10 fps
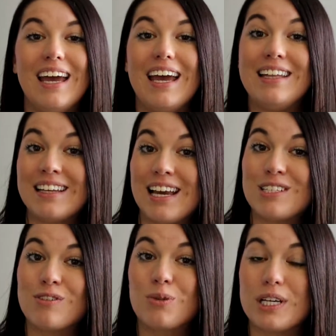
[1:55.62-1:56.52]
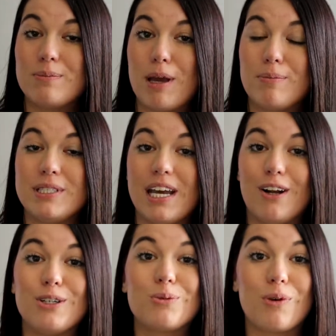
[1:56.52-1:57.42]
In the case of twice-baked
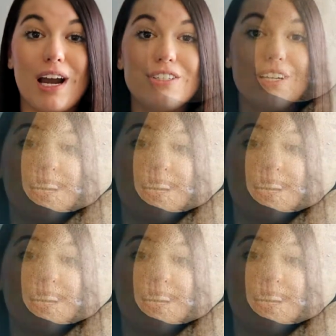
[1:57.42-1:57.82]
potatoes, we're actually